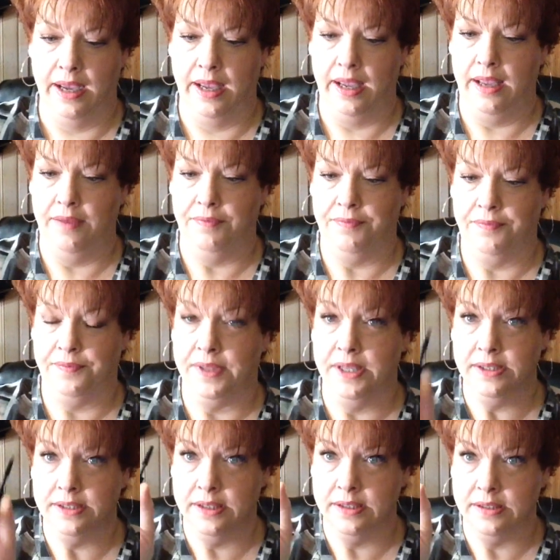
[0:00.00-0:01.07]
if
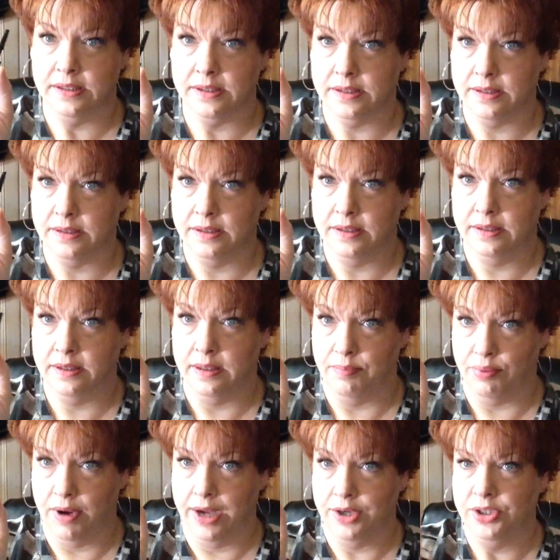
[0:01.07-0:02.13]
this is the
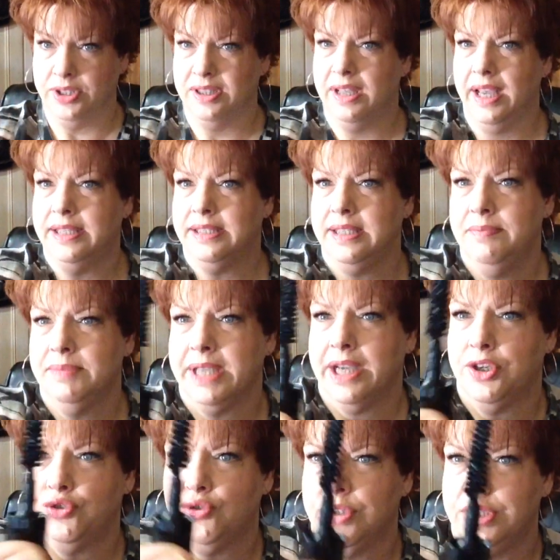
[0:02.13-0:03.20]
brush, it seems like a
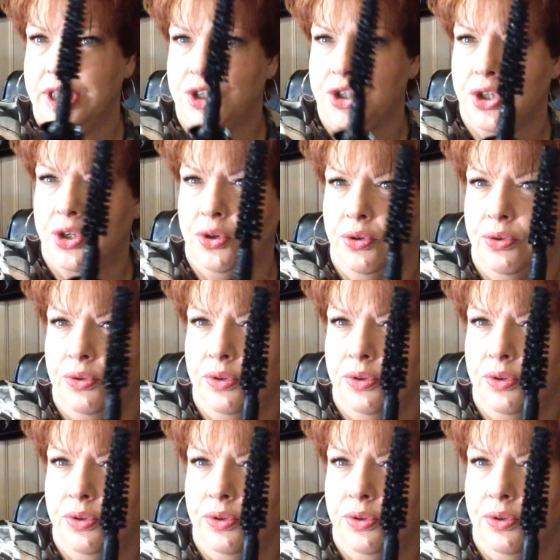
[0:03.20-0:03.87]
traditional